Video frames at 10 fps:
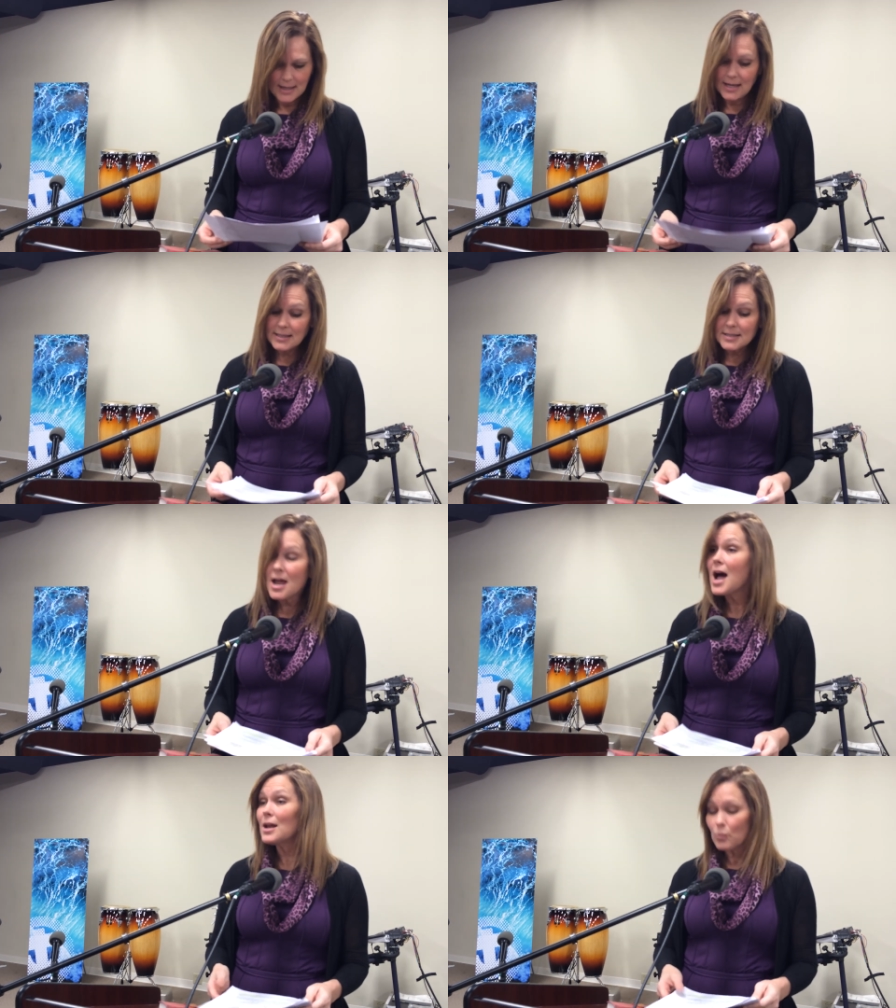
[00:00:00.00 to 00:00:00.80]
It is
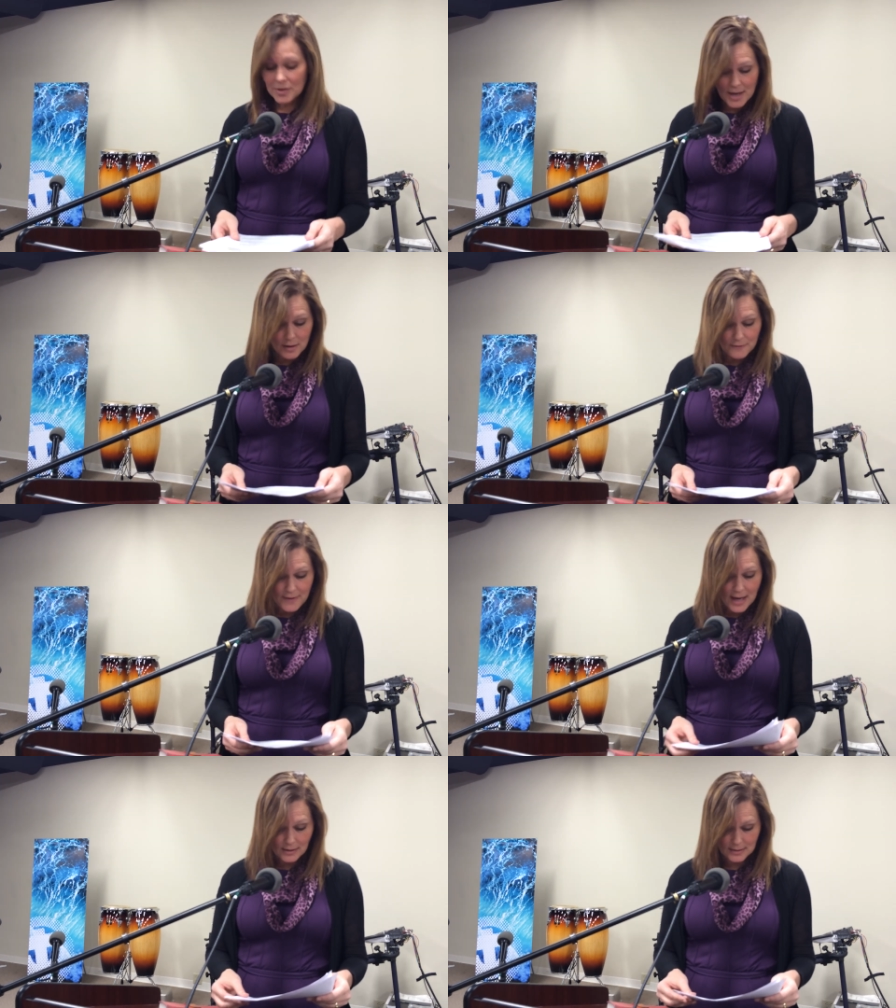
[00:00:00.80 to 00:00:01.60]
not without
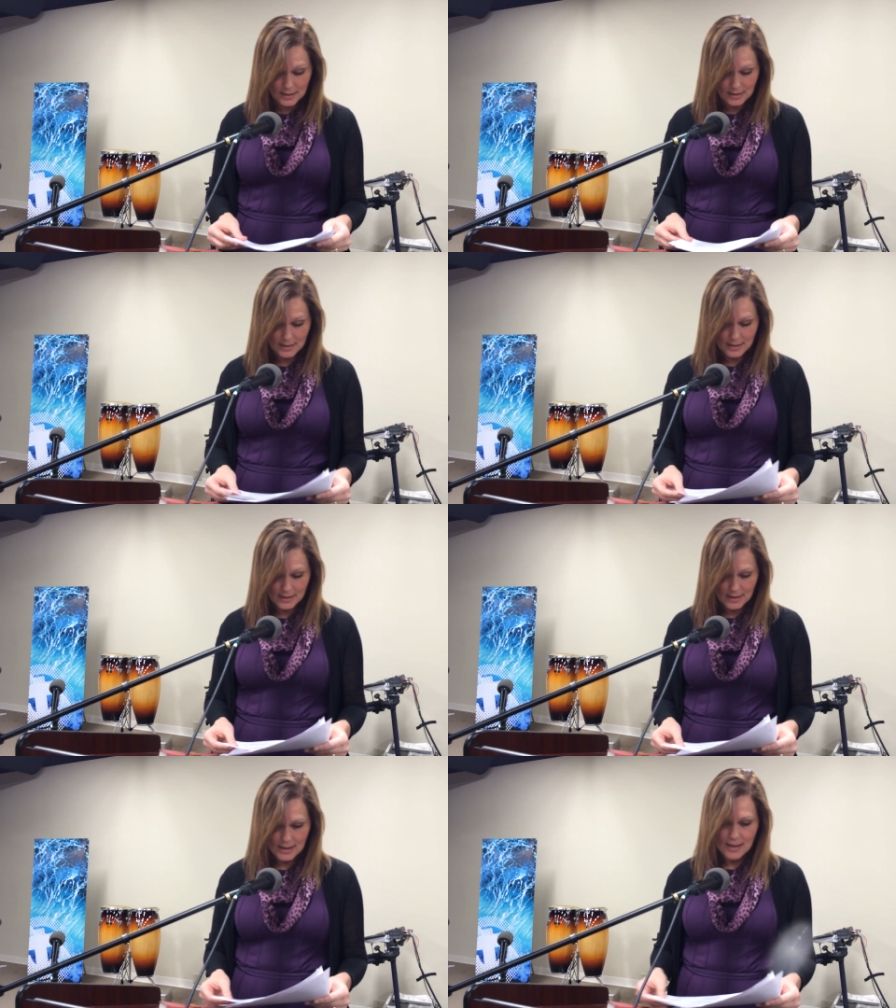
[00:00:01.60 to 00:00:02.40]
effect,
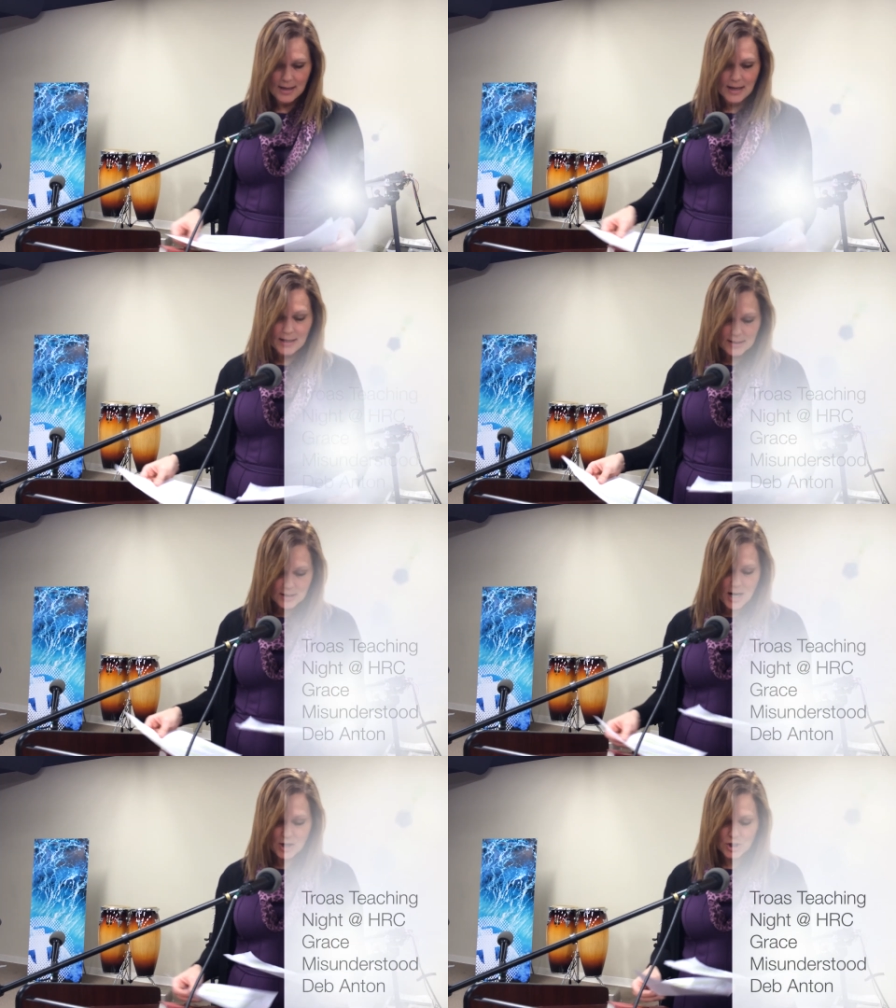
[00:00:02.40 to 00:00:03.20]
and
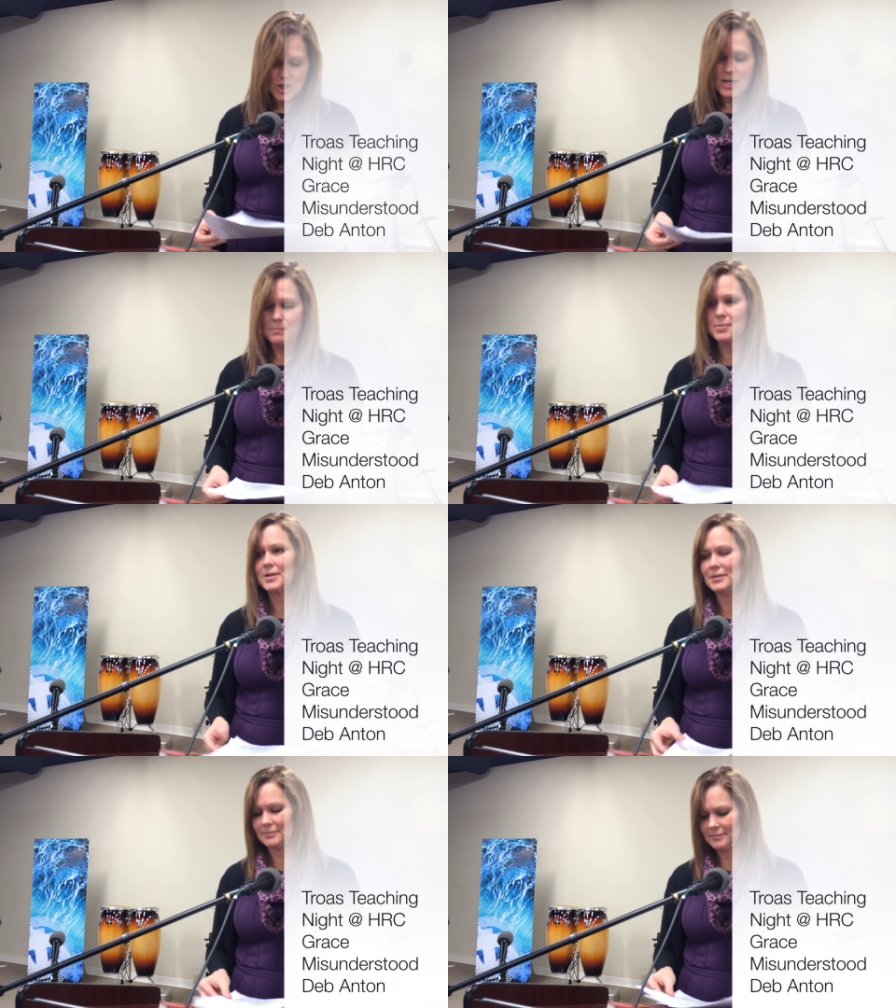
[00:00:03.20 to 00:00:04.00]
it's not cheap,
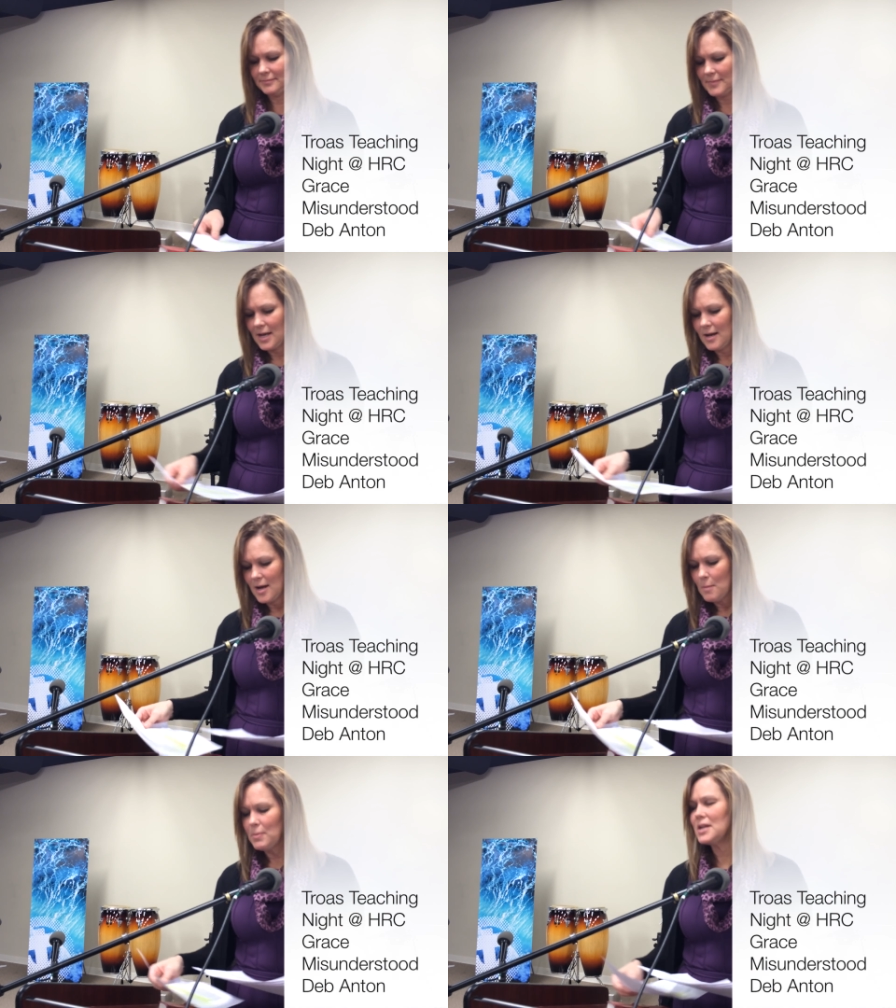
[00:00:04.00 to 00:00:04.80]

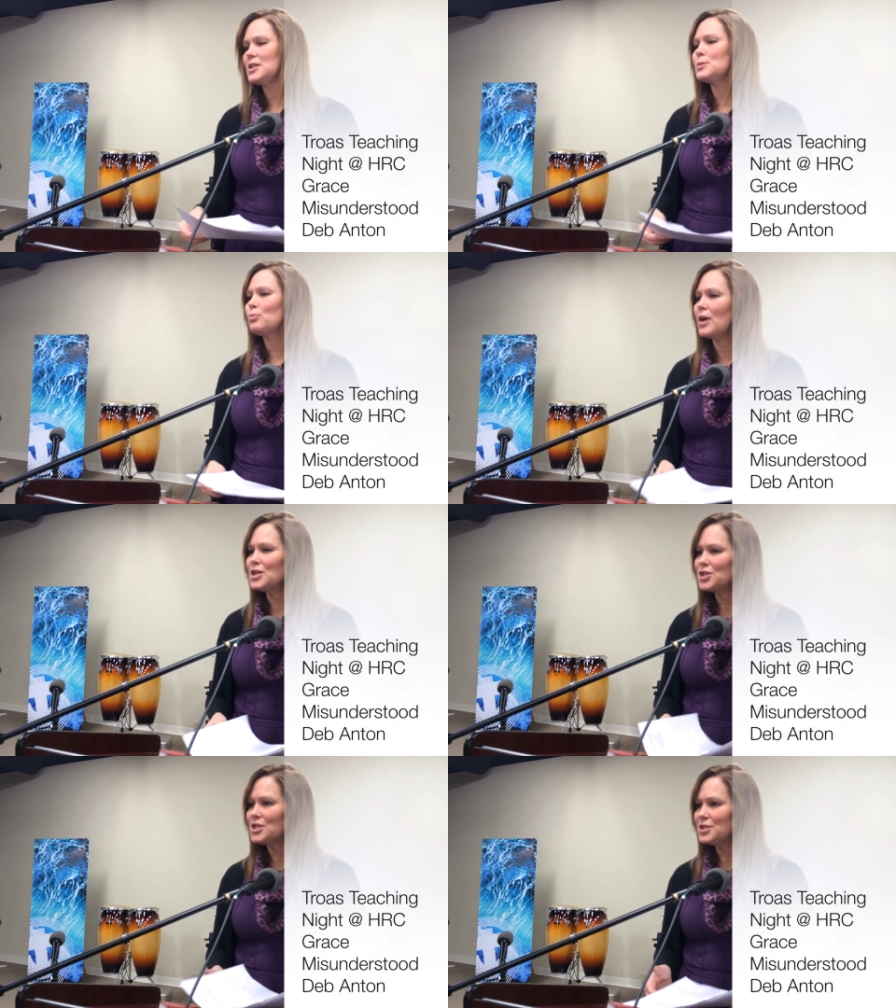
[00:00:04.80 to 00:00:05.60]
but it is
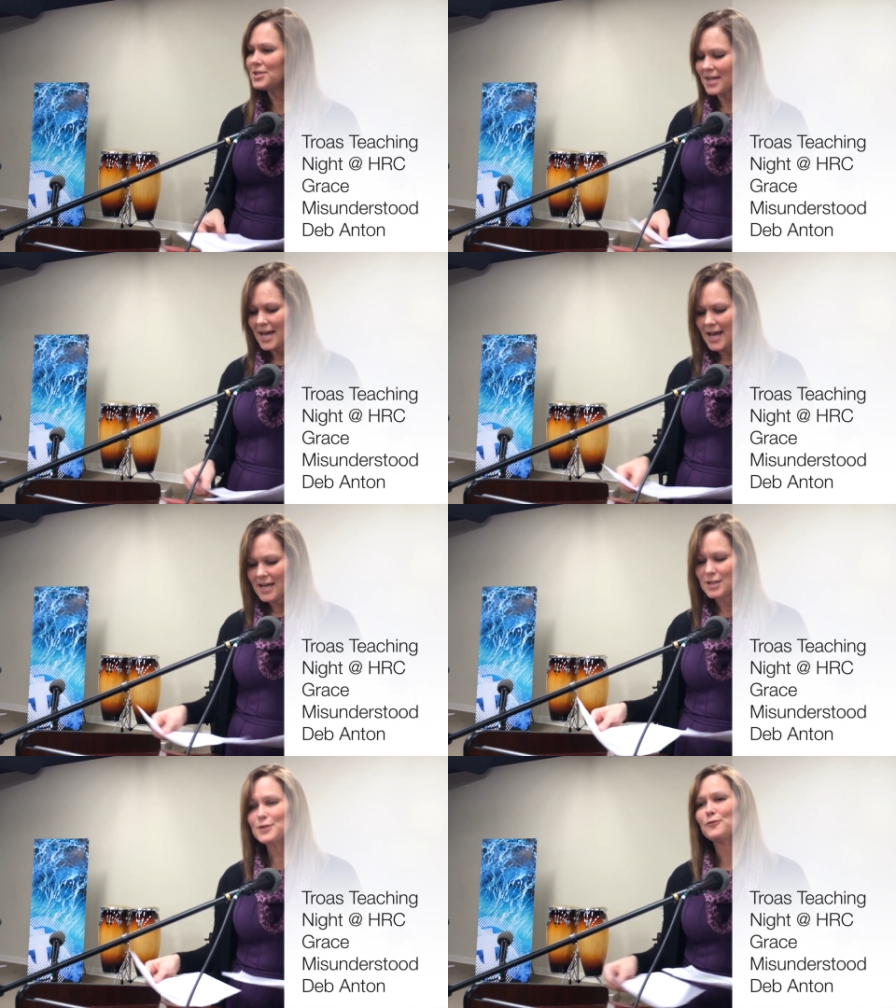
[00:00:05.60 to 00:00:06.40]
precious
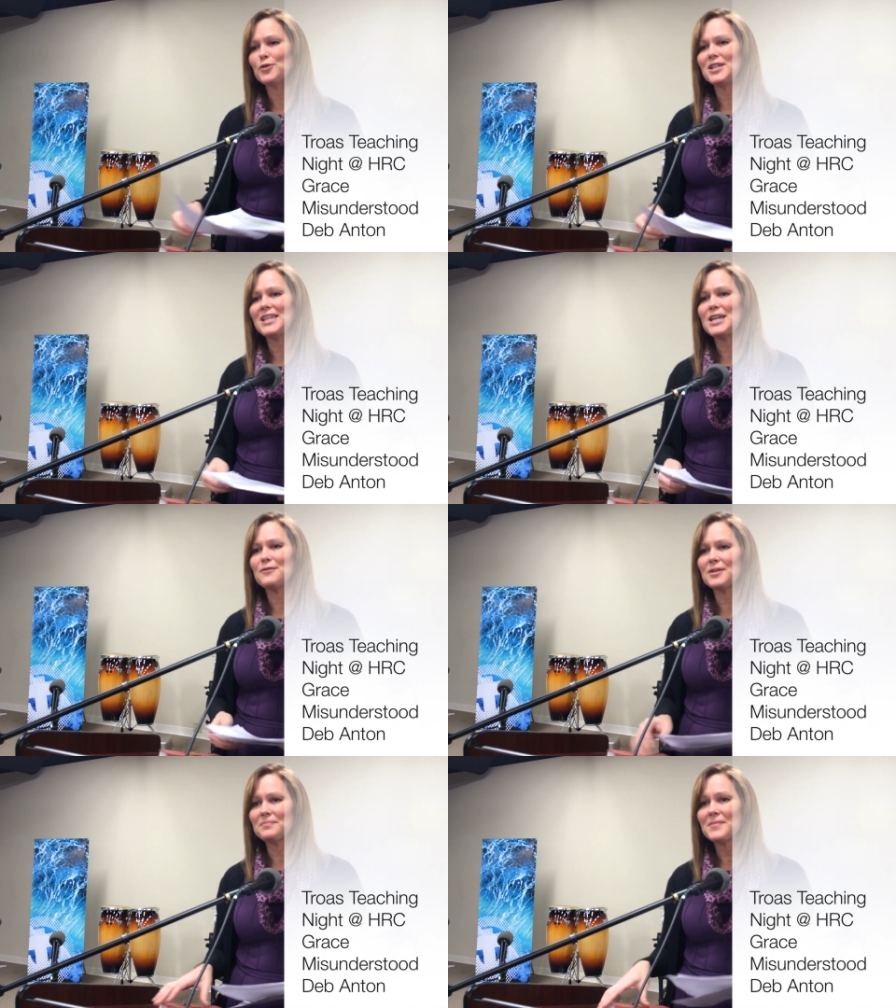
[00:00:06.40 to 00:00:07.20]
and is freely given.